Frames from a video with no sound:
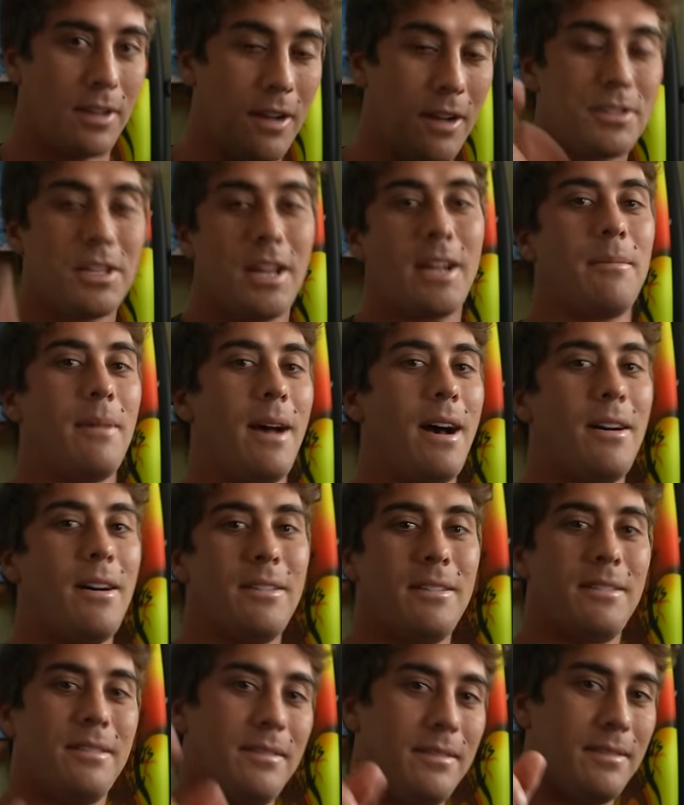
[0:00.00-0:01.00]
go check them
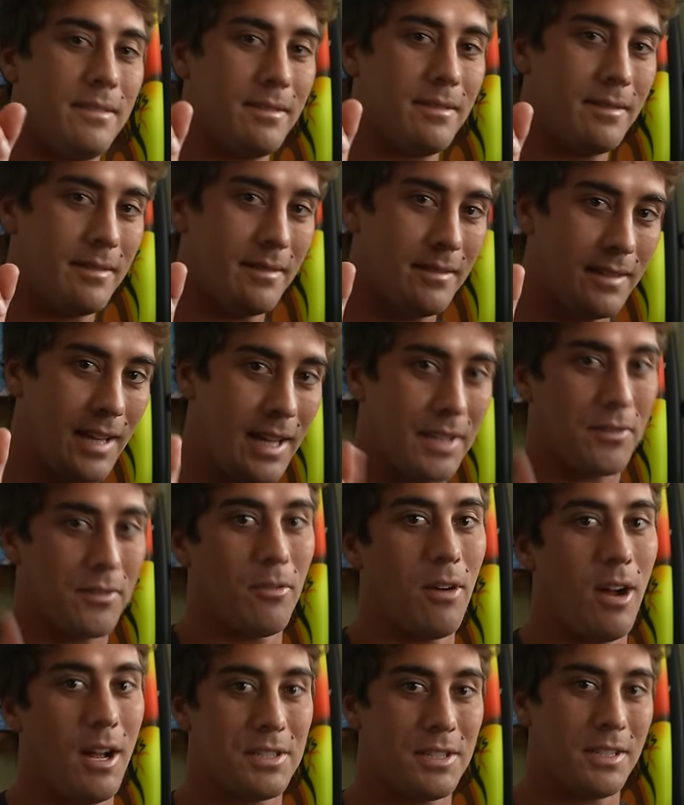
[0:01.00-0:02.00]
out. Thanks for
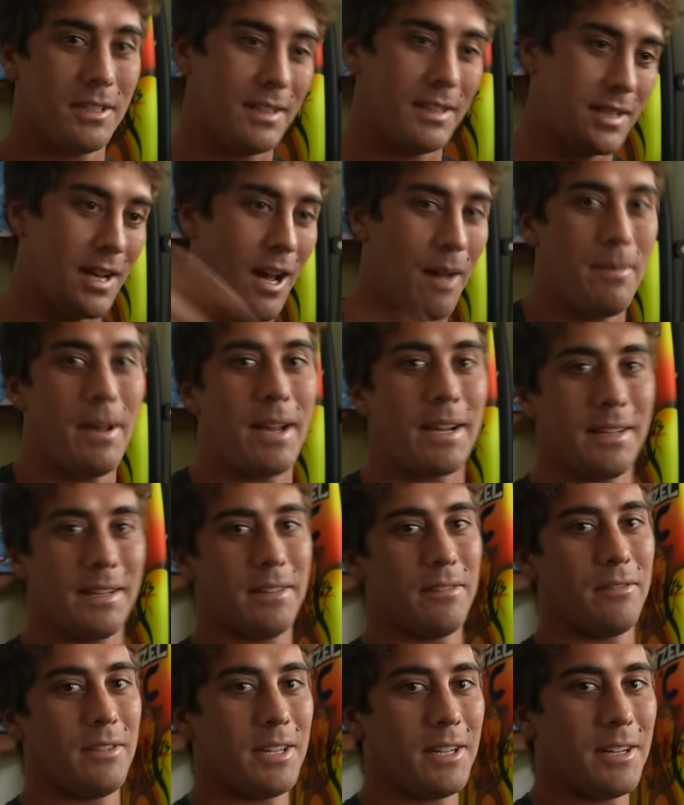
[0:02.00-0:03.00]
watching. Let's hop back
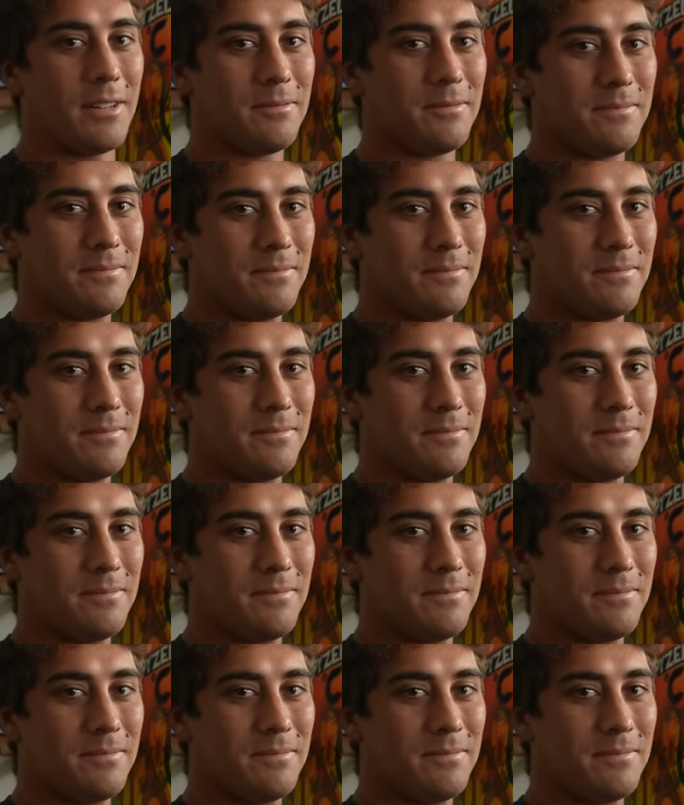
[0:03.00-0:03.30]
into the video.